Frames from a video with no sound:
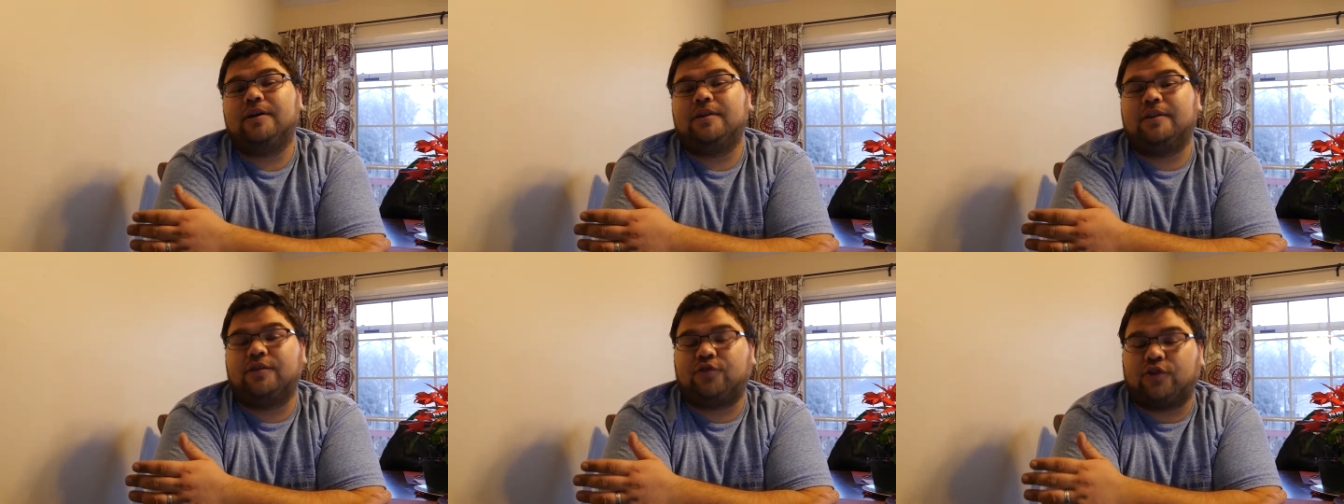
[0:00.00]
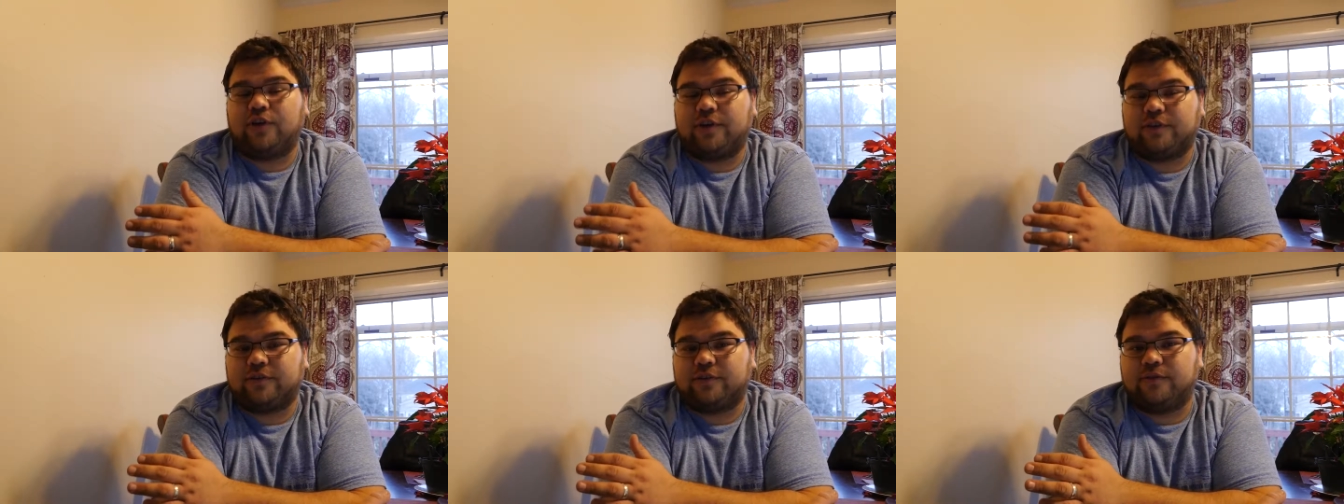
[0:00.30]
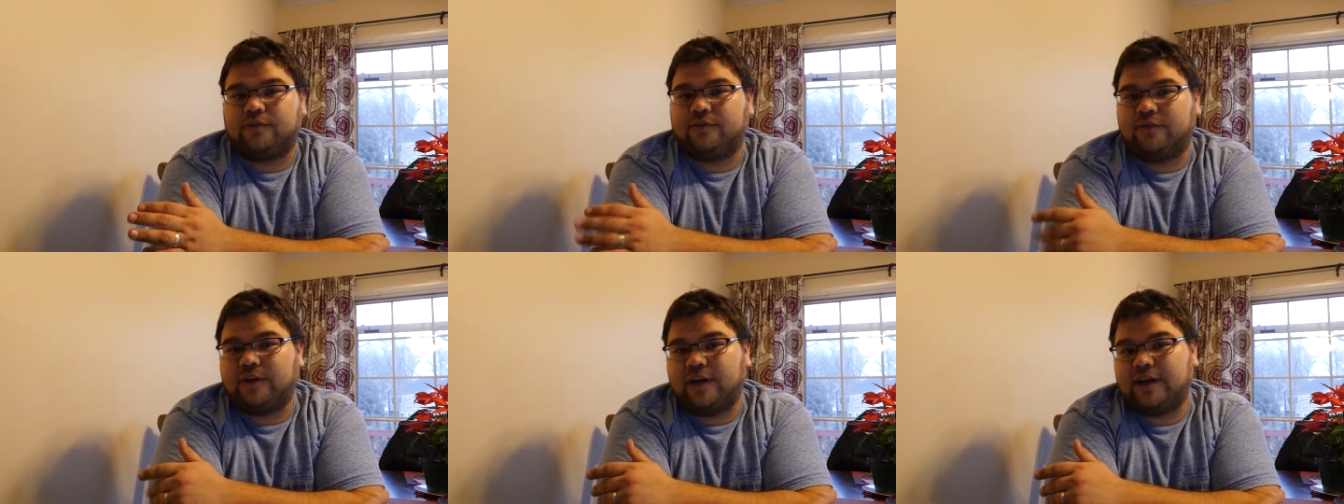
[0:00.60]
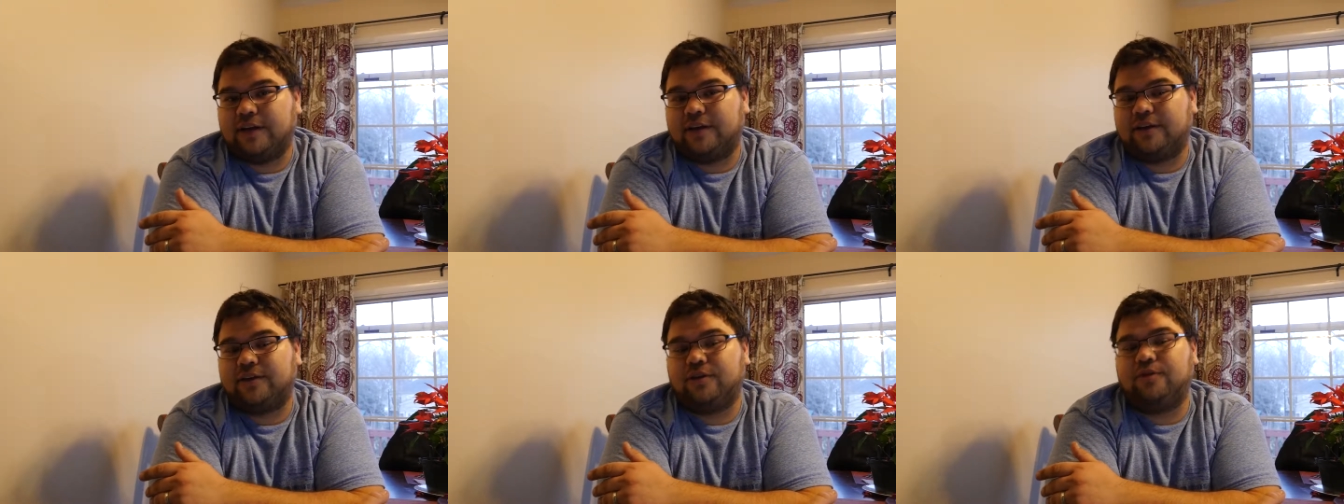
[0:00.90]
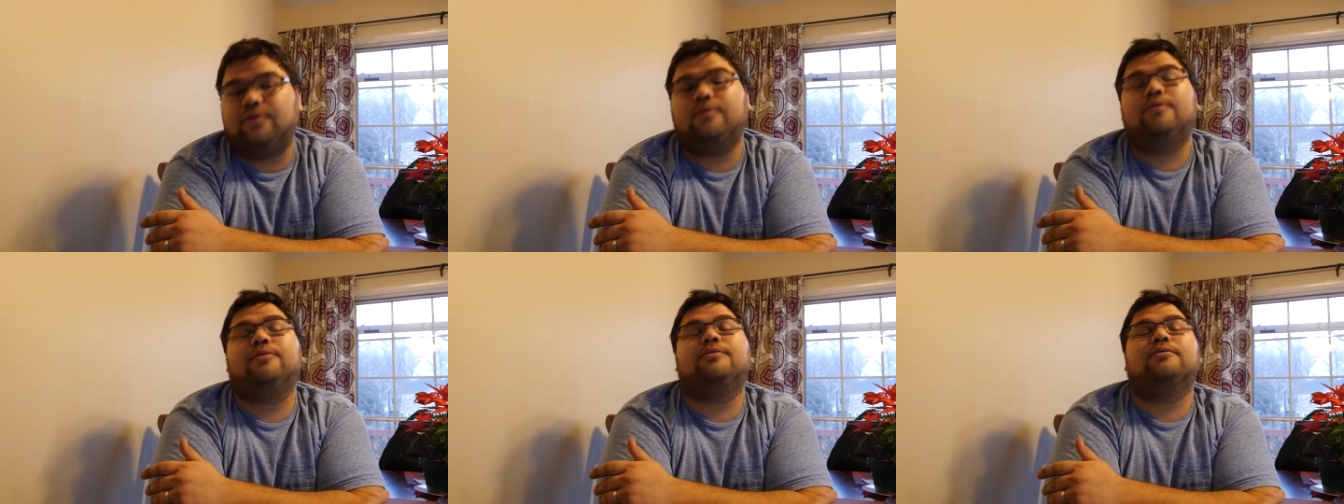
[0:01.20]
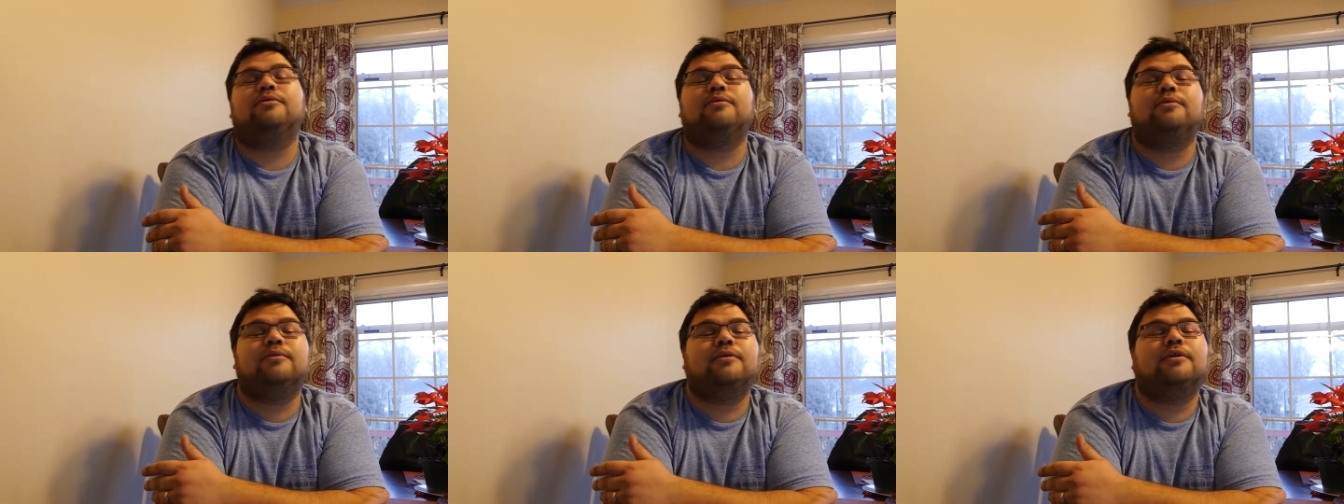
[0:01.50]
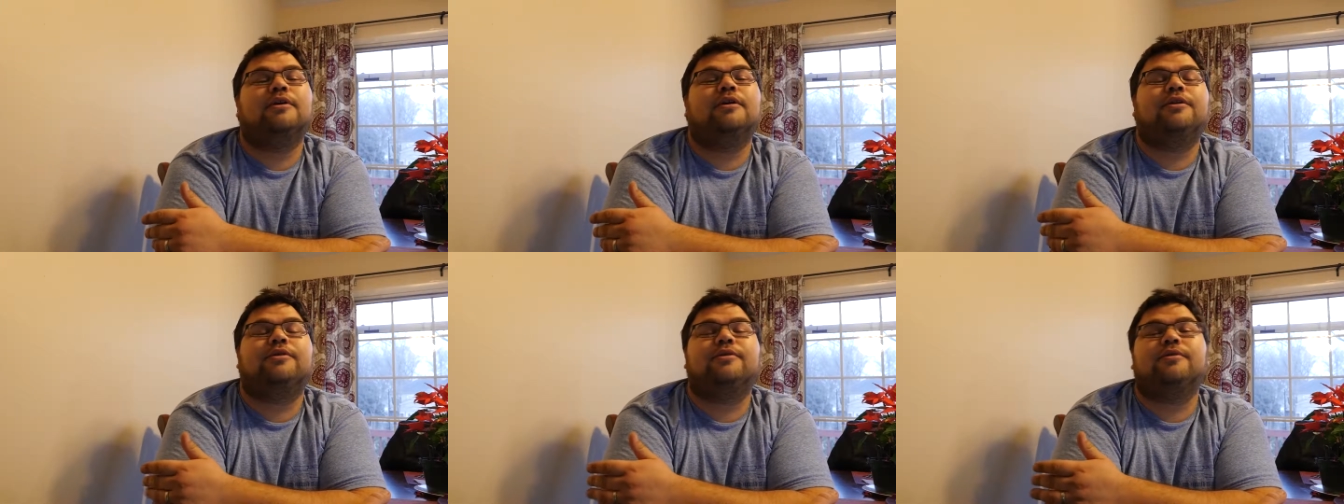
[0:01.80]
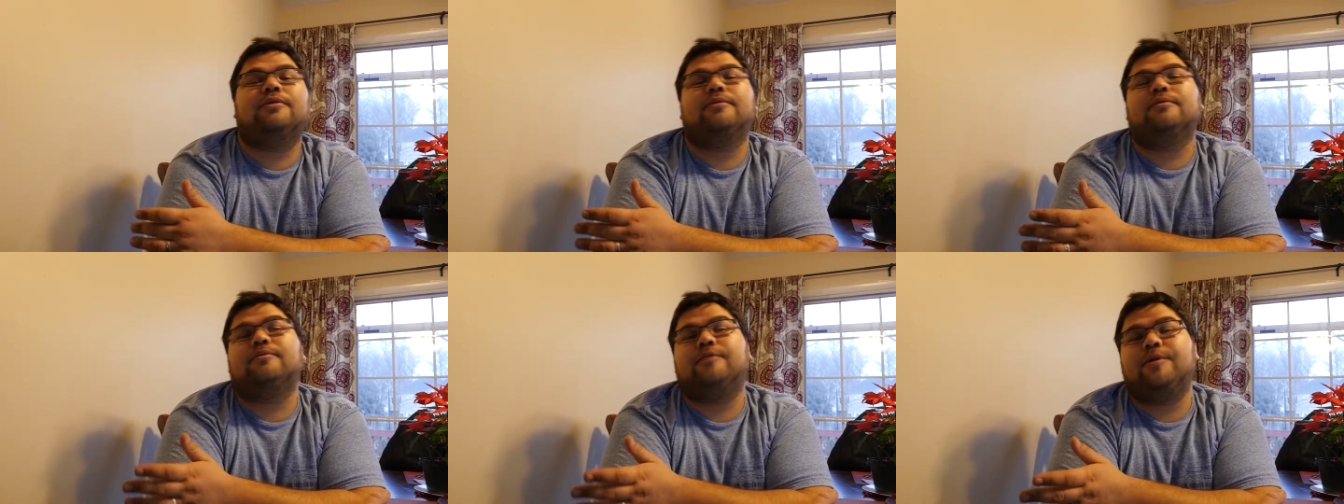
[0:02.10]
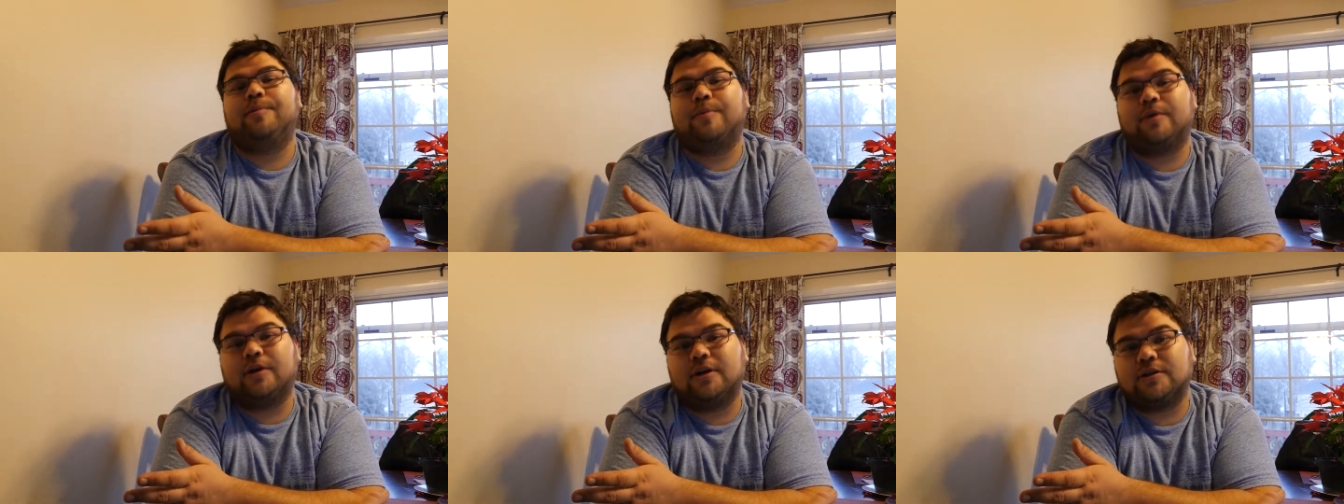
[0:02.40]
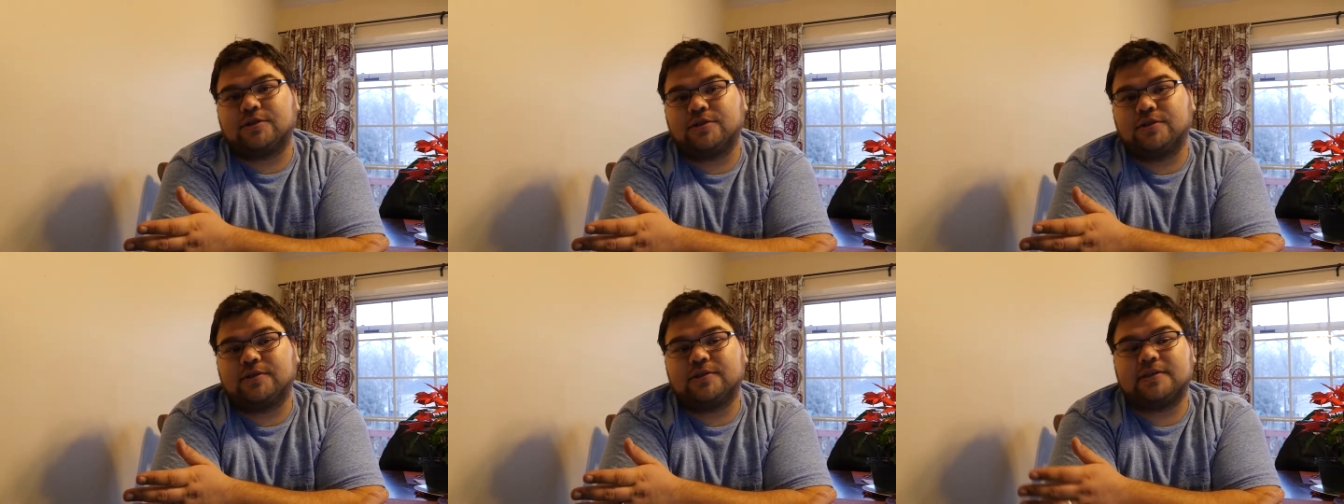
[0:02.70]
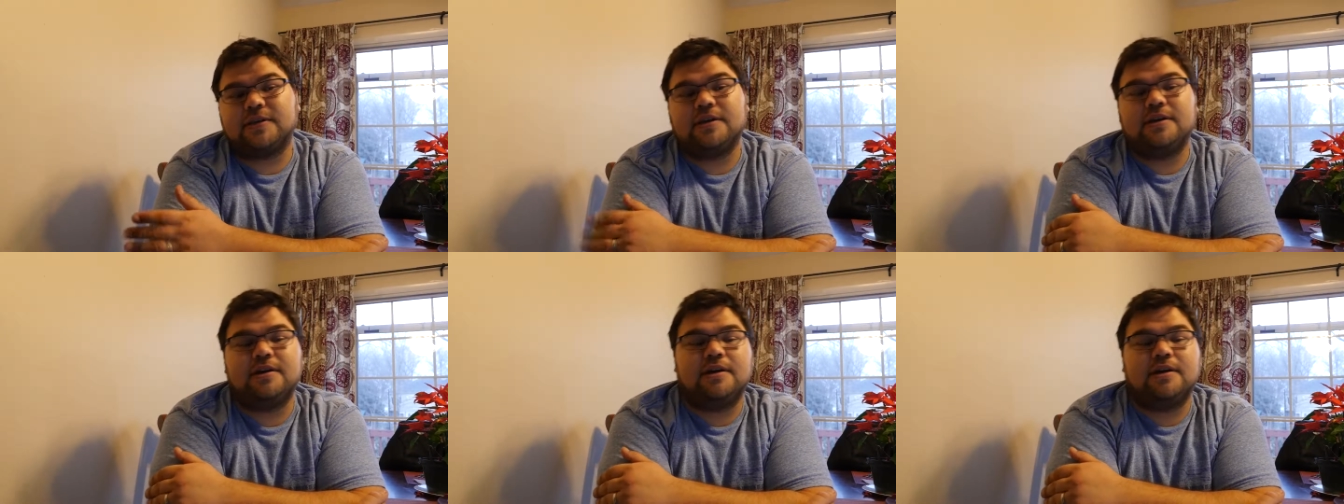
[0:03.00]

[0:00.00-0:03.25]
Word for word: the chance of fining you or other repercussions.